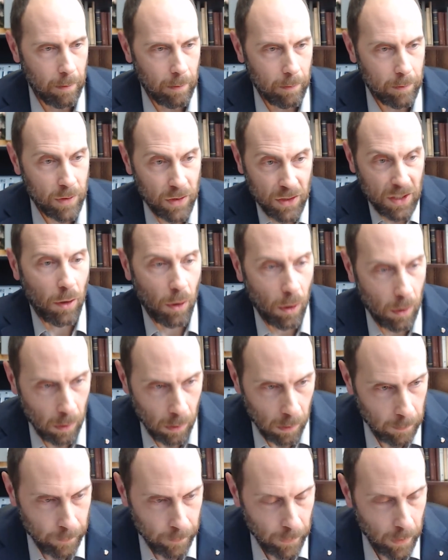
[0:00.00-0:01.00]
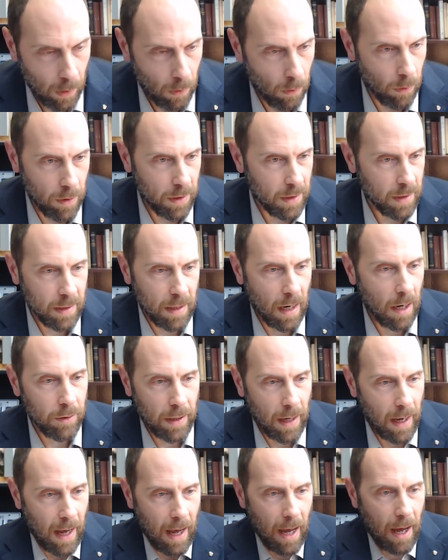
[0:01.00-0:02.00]
steal, or the desire
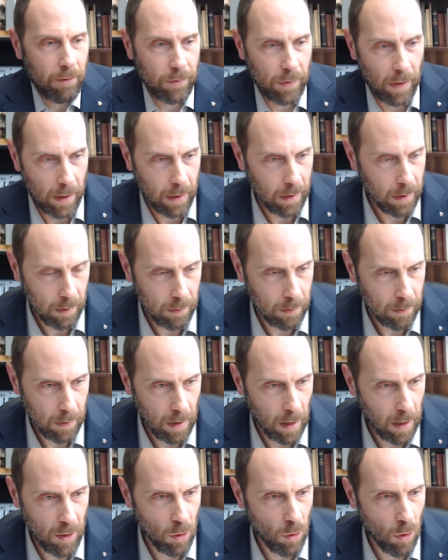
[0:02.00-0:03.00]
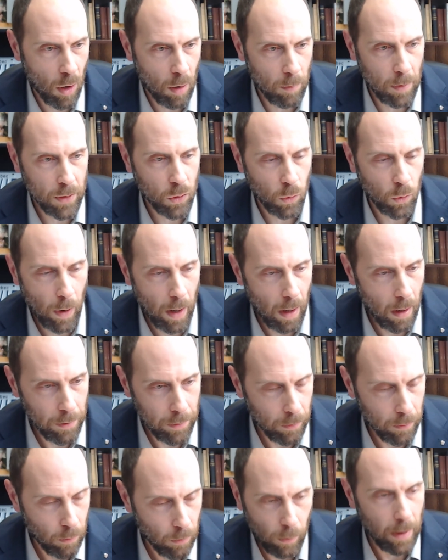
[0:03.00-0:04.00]
to have like enormous wealth
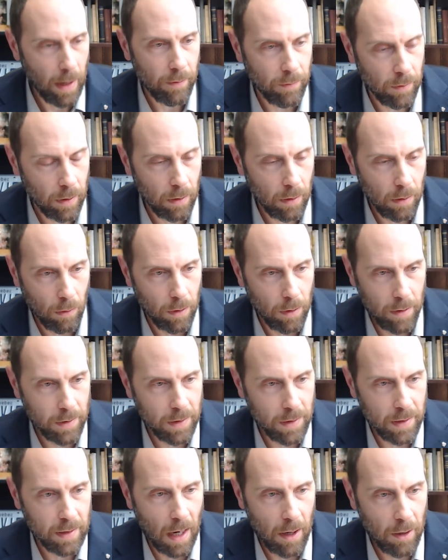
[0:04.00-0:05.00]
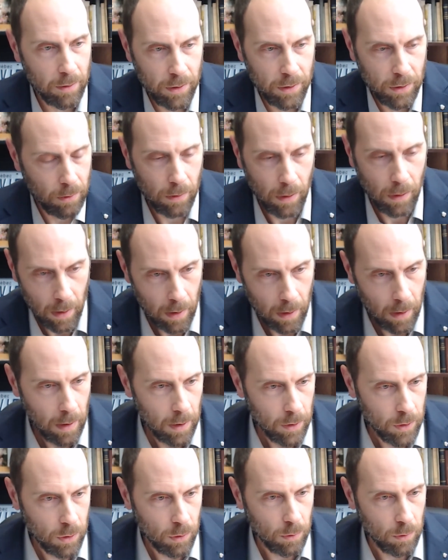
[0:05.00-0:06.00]
or whatever, or the desire to
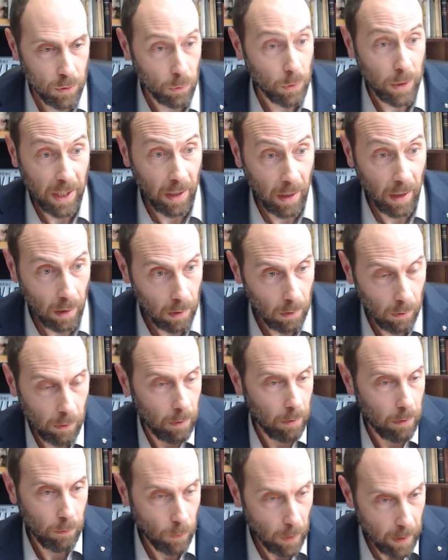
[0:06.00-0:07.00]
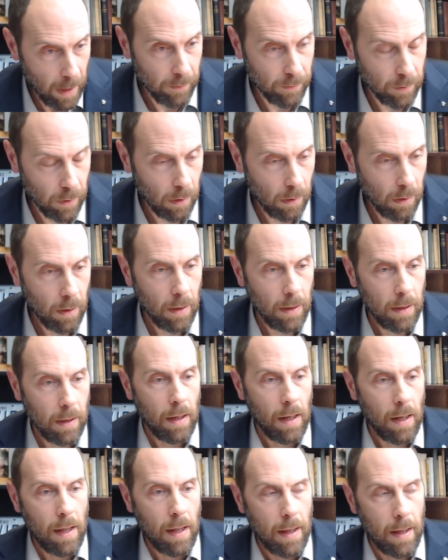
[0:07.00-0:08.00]
kill or whatever,
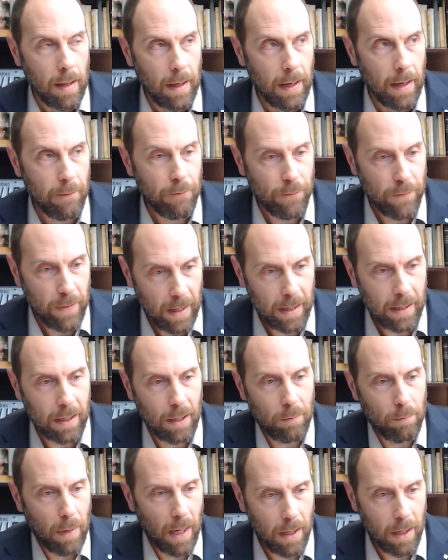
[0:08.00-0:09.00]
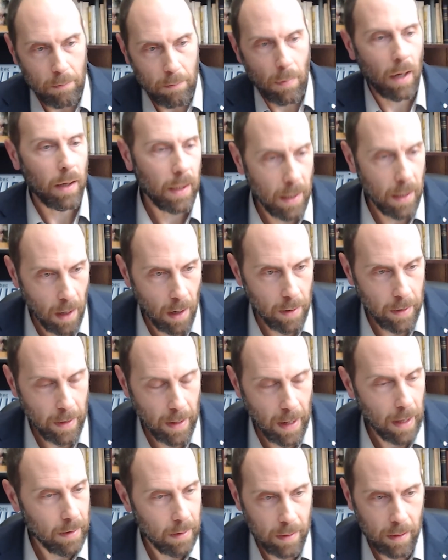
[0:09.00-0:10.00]
if they can make money on
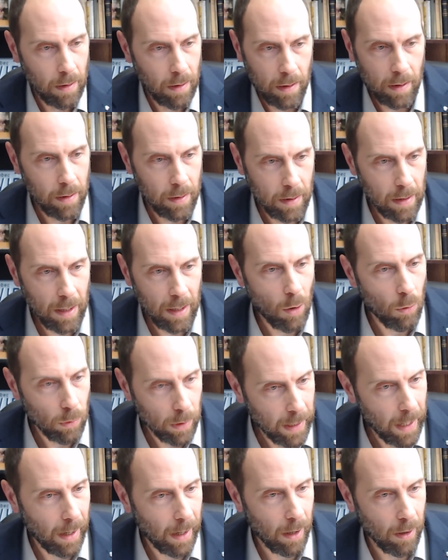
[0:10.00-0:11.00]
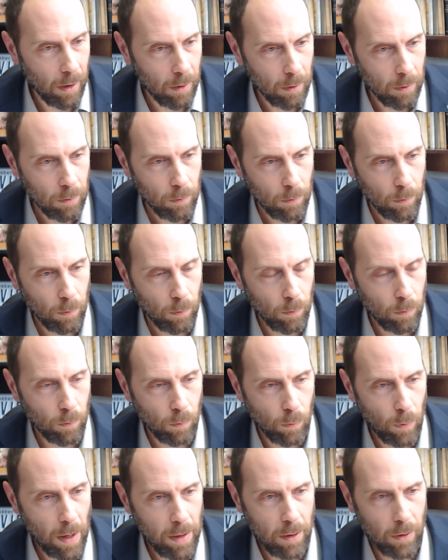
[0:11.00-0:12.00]
that, they don't care
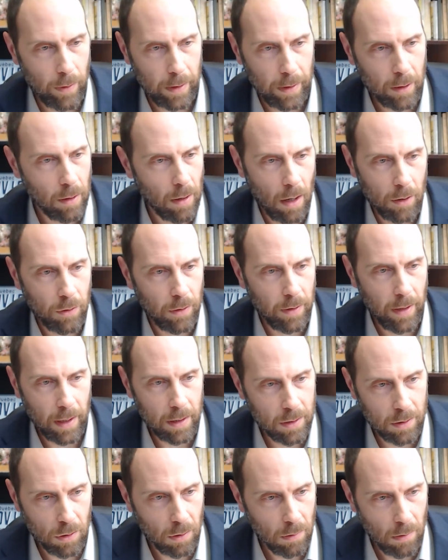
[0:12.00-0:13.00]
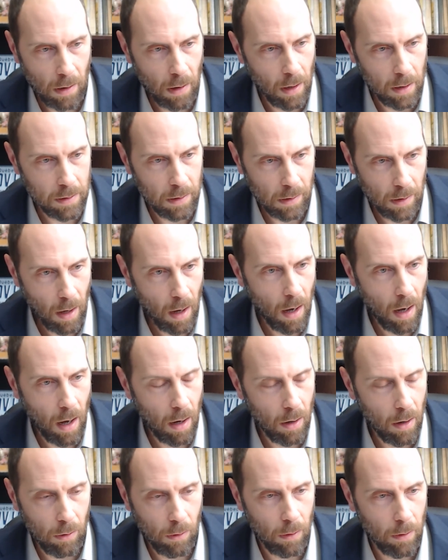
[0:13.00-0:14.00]
whether it contradicts God's
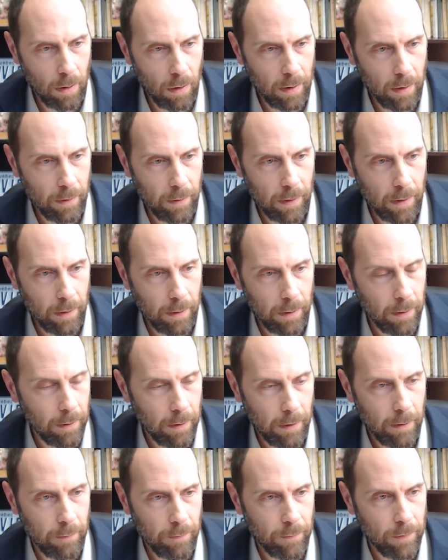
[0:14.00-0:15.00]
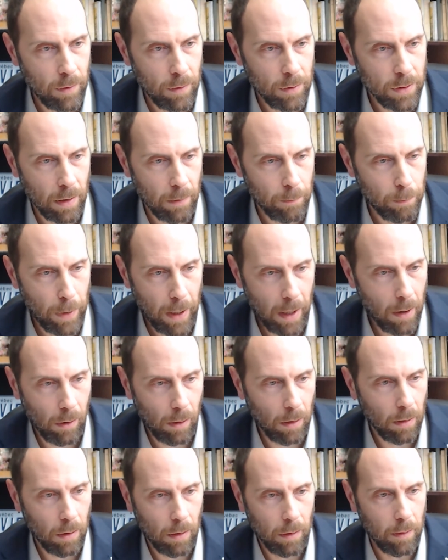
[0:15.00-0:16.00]
law or if there's a
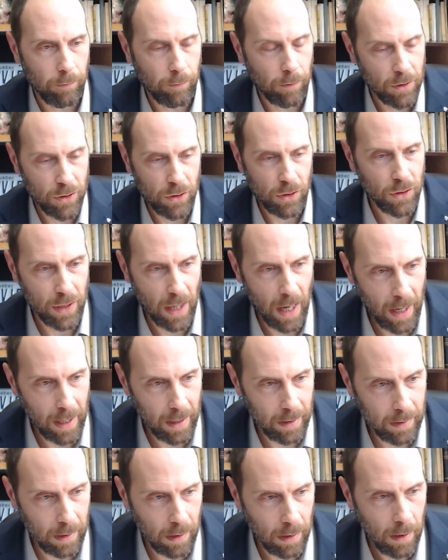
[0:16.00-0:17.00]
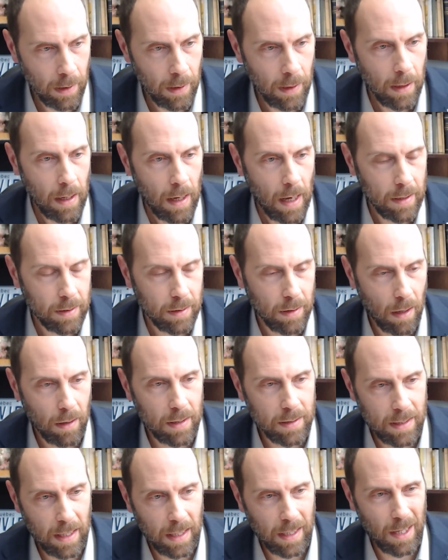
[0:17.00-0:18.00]
peril for society, as long
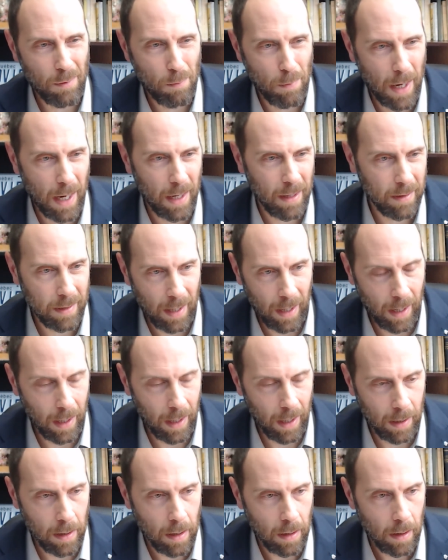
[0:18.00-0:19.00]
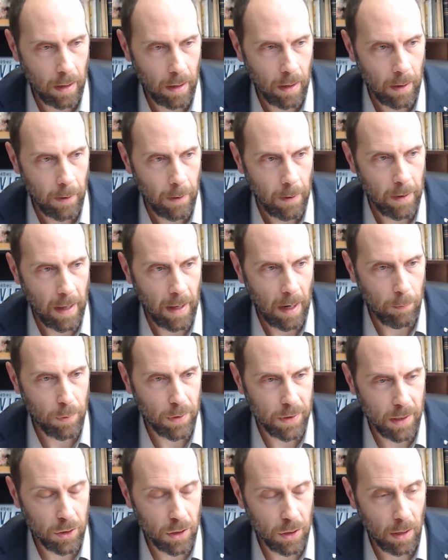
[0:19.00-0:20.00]
as they can maintain their
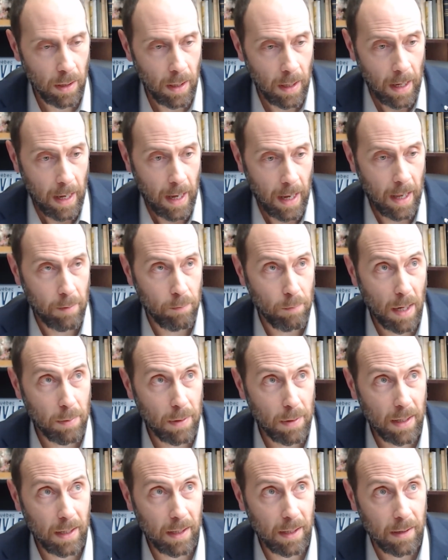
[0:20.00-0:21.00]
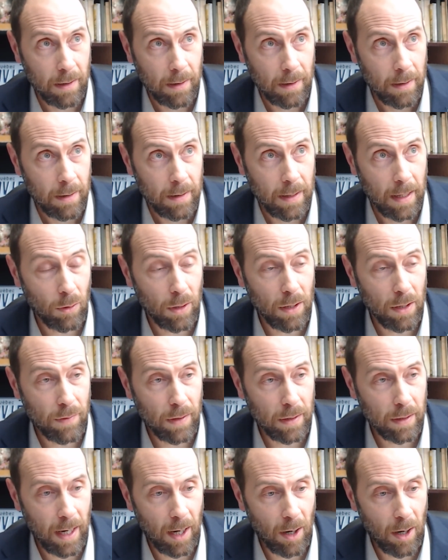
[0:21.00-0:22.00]
position. And maybe they don't
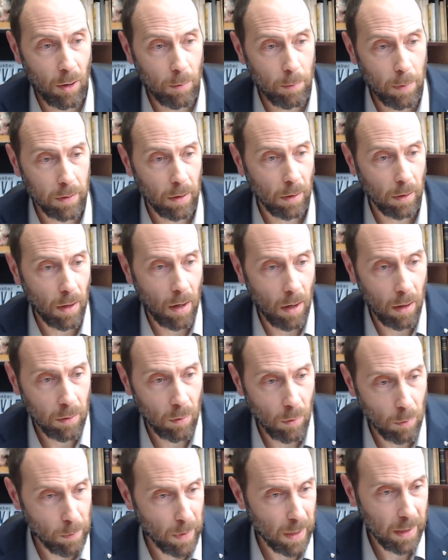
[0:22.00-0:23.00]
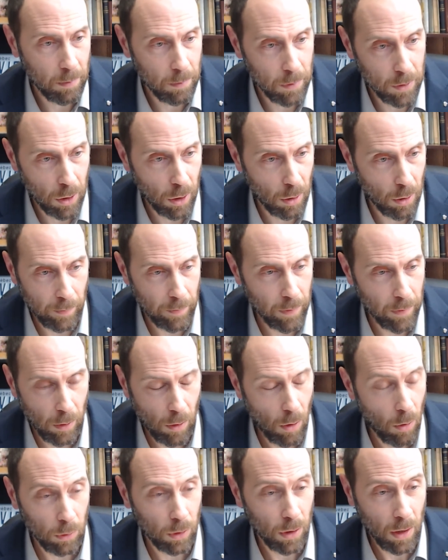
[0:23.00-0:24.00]
even care about the long or medium term of their
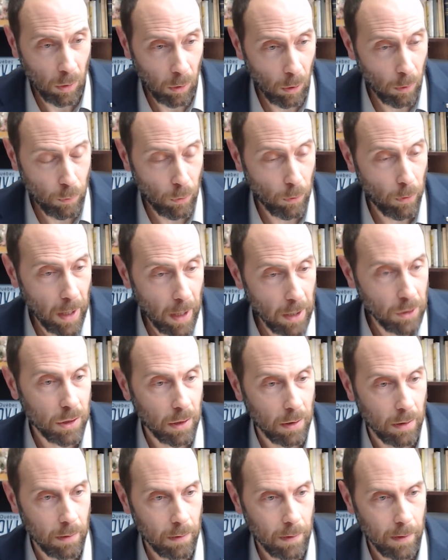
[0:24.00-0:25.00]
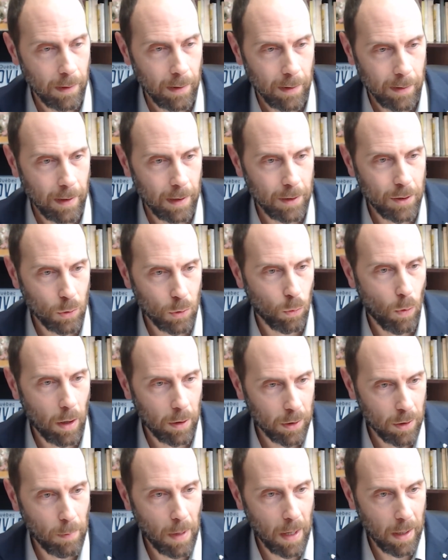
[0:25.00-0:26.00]
own corporation. They just
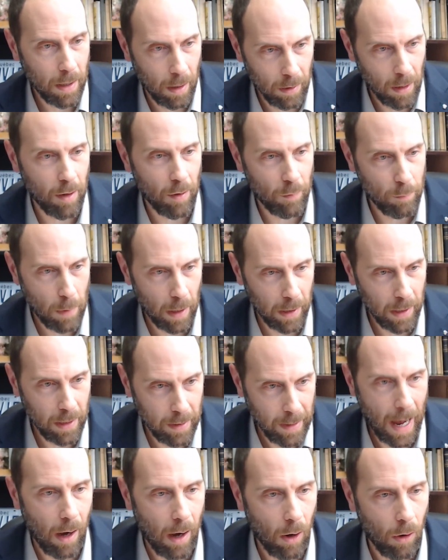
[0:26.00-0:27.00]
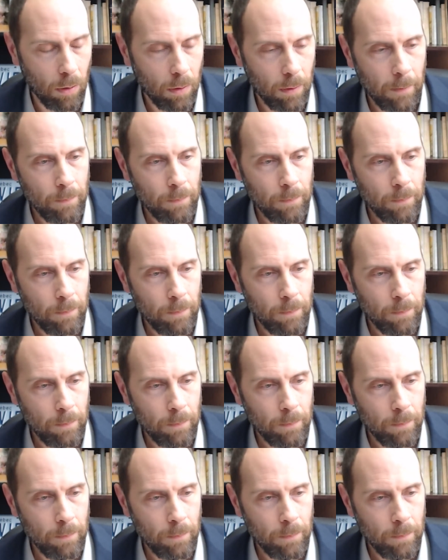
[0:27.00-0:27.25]
want to make a lot of money now.